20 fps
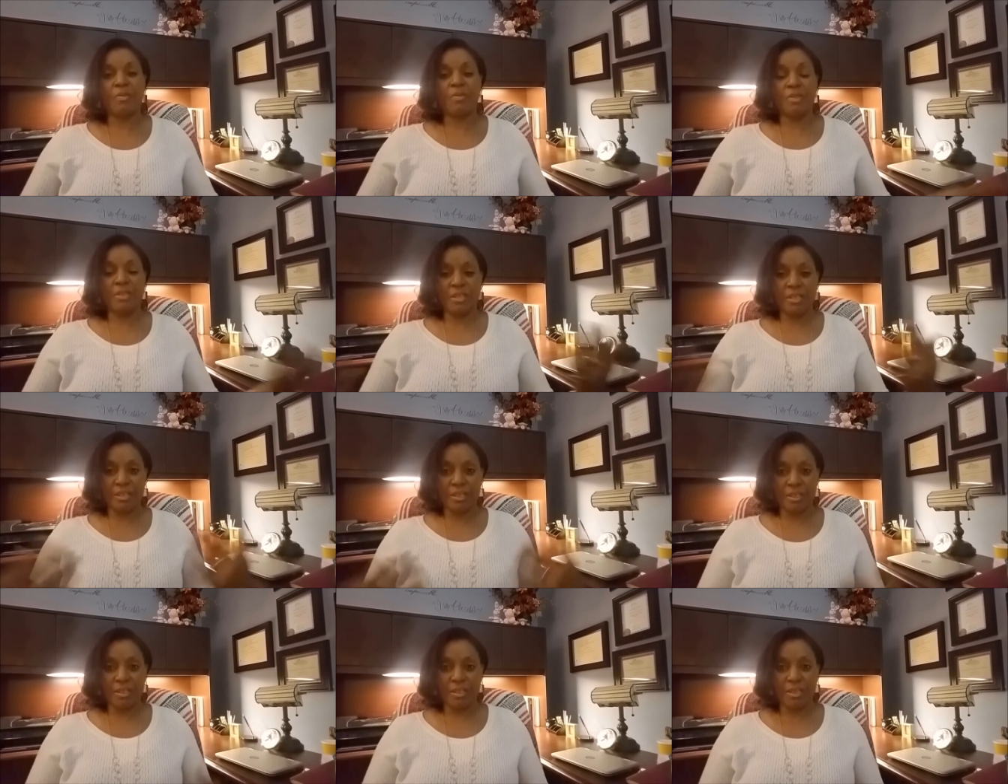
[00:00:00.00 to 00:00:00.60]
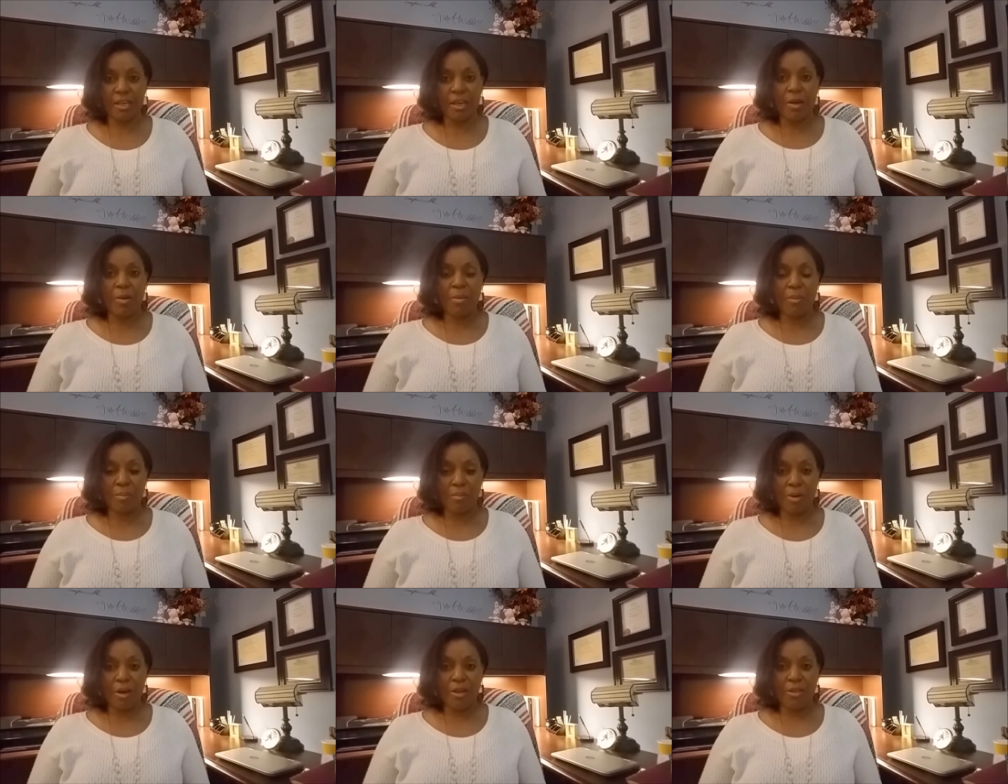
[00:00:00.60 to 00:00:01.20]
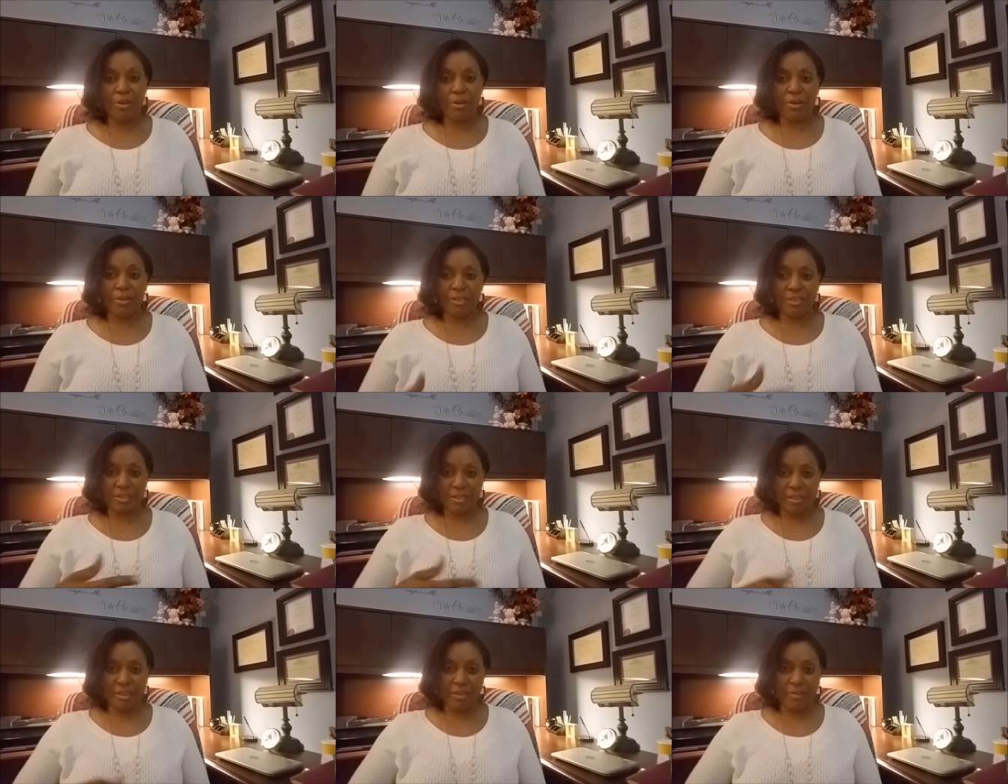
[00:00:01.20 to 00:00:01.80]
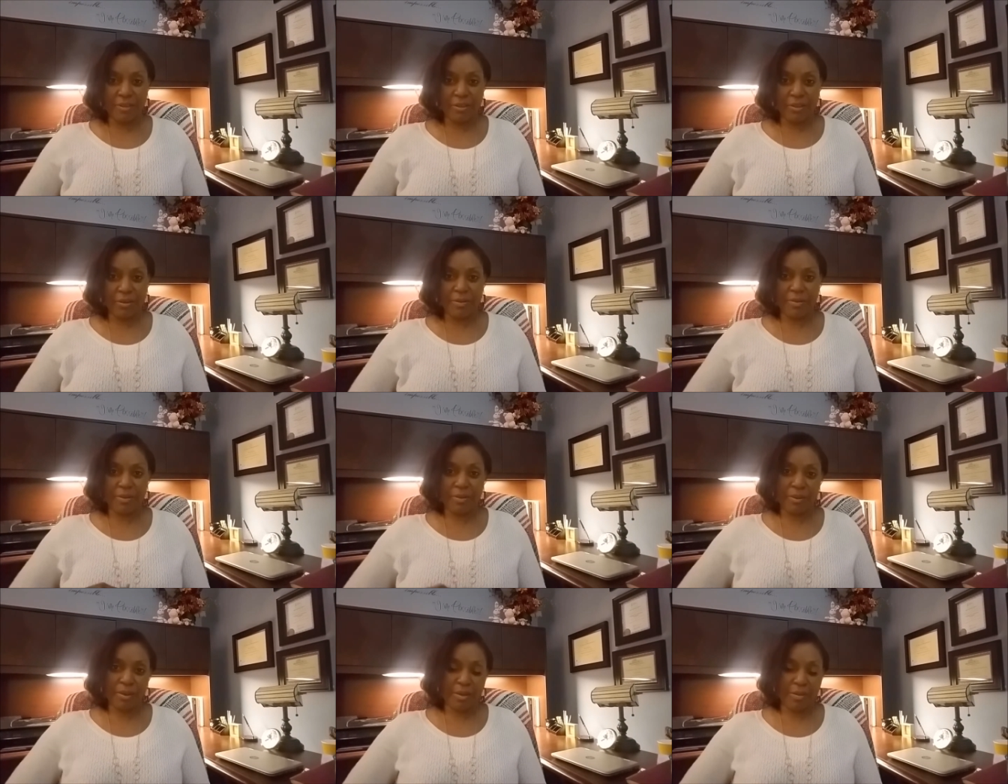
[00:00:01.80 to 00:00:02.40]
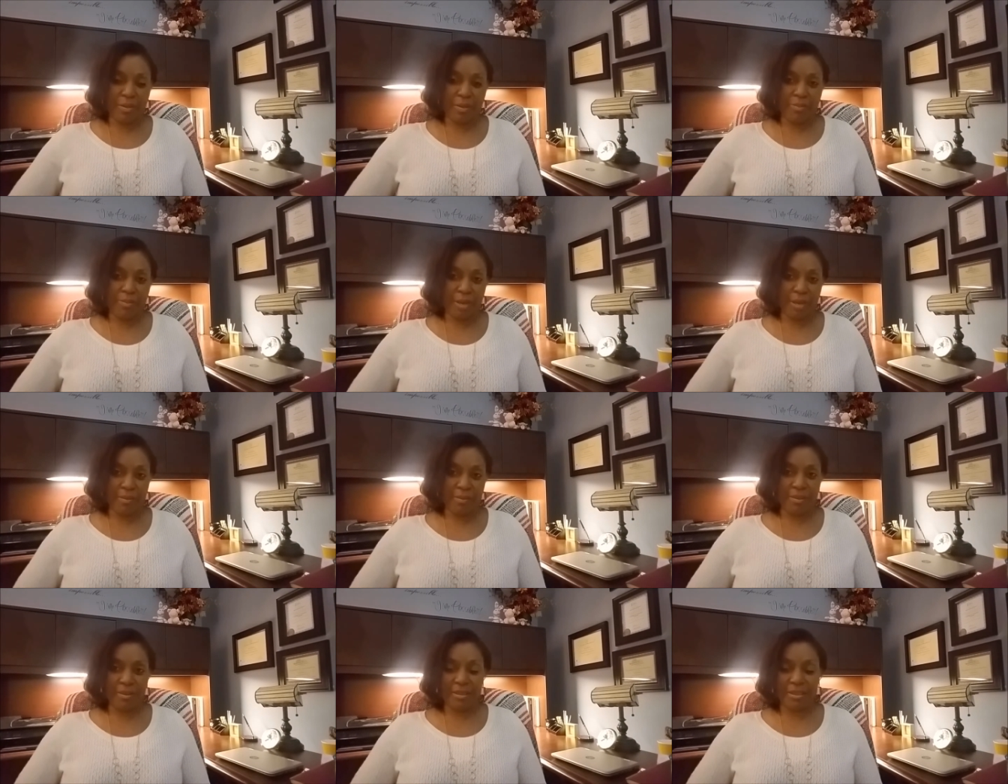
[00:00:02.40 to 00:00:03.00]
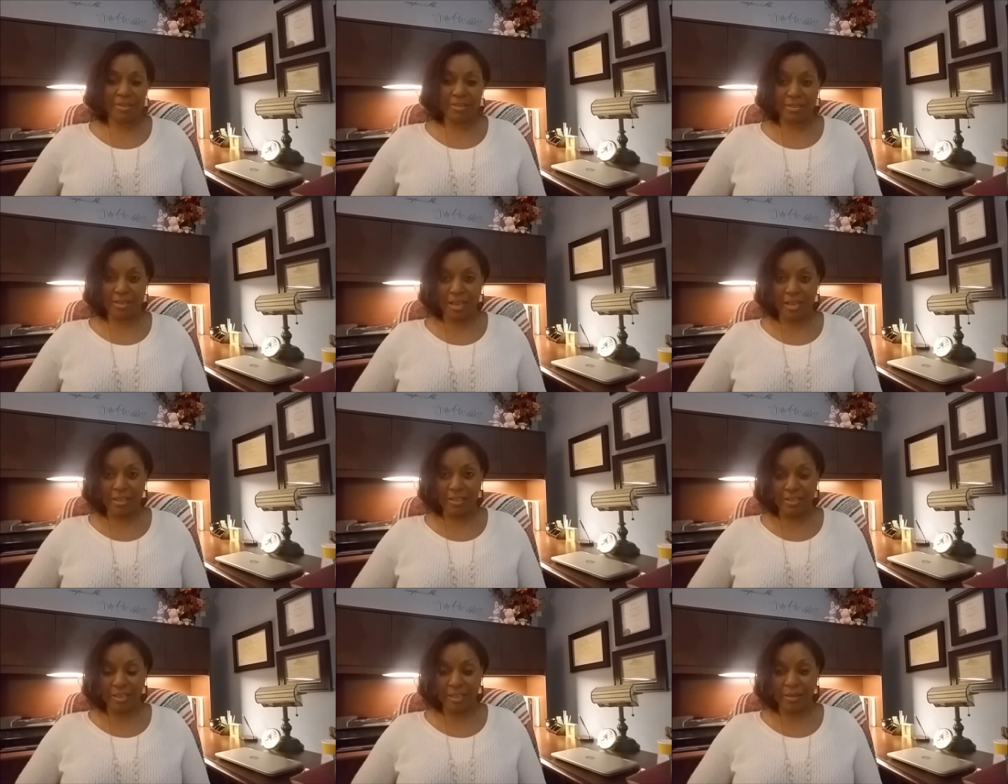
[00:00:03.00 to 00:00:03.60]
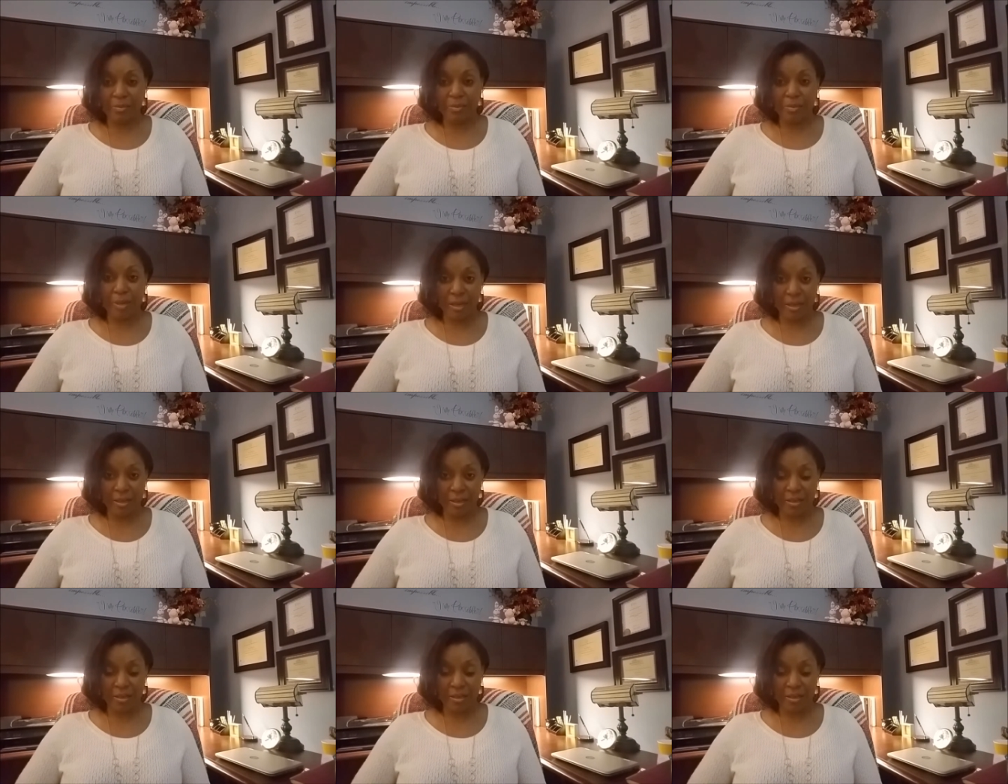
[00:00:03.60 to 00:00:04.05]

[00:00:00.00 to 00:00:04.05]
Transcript: the mother is loving on the baby that's not yet